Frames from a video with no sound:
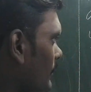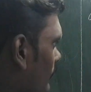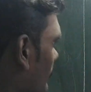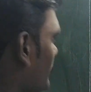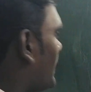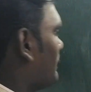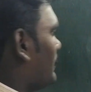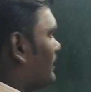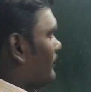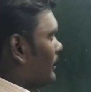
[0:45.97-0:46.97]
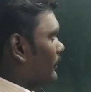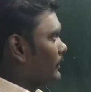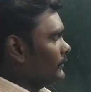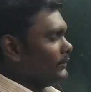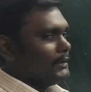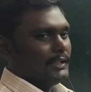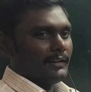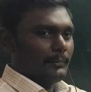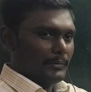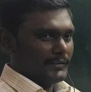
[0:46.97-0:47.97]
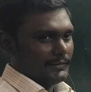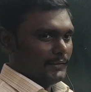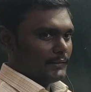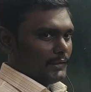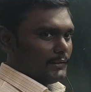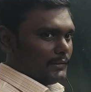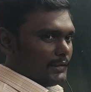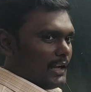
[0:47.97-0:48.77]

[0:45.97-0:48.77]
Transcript: So that method we are going to represent these things